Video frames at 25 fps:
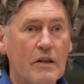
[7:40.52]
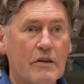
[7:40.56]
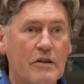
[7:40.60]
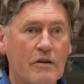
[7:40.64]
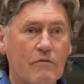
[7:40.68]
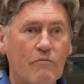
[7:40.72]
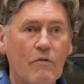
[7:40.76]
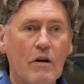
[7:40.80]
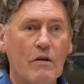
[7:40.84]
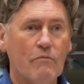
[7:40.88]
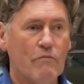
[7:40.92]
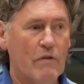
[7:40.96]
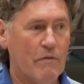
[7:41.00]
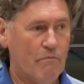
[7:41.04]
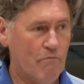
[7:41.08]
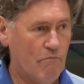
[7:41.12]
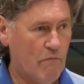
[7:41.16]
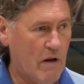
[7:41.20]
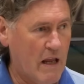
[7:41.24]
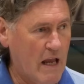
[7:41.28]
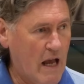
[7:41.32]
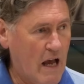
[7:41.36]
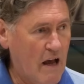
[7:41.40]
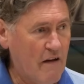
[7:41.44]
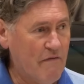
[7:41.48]
to run.
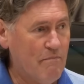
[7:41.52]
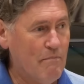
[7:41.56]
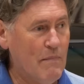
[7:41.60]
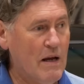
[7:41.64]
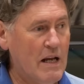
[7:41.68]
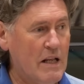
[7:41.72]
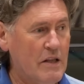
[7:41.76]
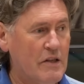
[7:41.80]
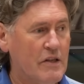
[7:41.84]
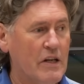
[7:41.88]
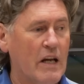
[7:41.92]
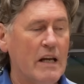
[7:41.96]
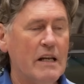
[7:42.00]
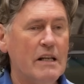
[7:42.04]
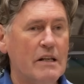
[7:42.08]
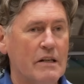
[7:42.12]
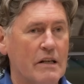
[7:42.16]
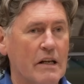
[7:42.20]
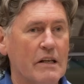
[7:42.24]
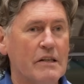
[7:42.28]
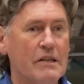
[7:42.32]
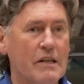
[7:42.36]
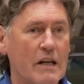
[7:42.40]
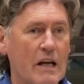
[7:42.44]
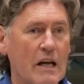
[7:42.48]
We have maintained
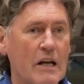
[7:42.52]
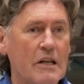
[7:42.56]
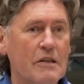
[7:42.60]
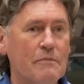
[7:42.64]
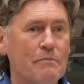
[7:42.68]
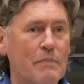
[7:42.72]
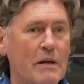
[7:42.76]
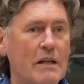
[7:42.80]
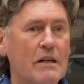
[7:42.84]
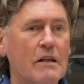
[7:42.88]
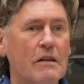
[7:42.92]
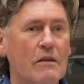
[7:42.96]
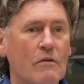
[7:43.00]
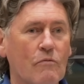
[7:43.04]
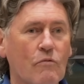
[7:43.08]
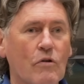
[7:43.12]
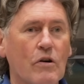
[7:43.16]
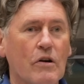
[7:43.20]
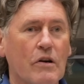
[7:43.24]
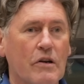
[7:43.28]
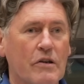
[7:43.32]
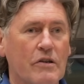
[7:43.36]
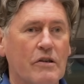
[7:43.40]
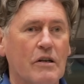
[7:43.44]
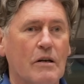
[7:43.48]
it. It has been in the
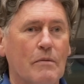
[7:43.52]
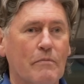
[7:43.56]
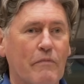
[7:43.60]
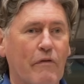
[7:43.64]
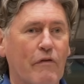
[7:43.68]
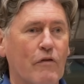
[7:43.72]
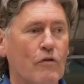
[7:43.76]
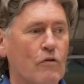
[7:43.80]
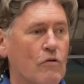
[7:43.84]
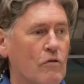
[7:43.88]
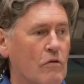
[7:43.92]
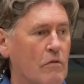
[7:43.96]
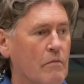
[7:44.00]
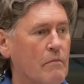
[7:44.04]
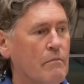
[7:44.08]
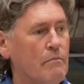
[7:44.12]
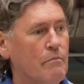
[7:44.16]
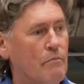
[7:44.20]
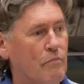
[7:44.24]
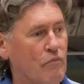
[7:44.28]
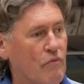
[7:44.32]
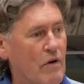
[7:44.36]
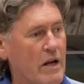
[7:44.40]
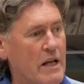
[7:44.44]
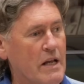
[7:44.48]
workshop for
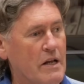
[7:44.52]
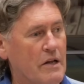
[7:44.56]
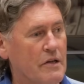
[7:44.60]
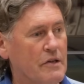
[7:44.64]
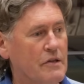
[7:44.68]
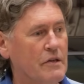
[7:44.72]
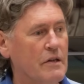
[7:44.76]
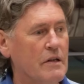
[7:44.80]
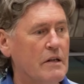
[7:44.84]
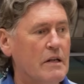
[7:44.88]
brakes,